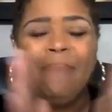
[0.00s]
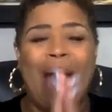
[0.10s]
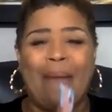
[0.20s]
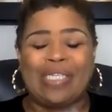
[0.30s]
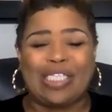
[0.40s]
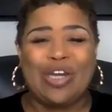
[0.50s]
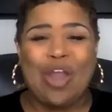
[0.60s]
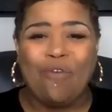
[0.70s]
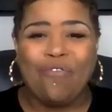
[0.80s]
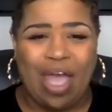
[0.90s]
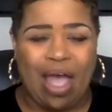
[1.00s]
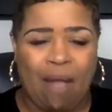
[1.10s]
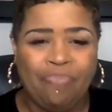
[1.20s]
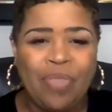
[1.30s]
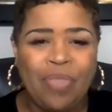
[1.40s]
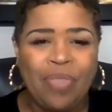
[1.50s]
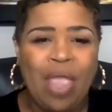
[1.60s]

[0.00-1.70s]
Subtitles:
and Mama Sonovia.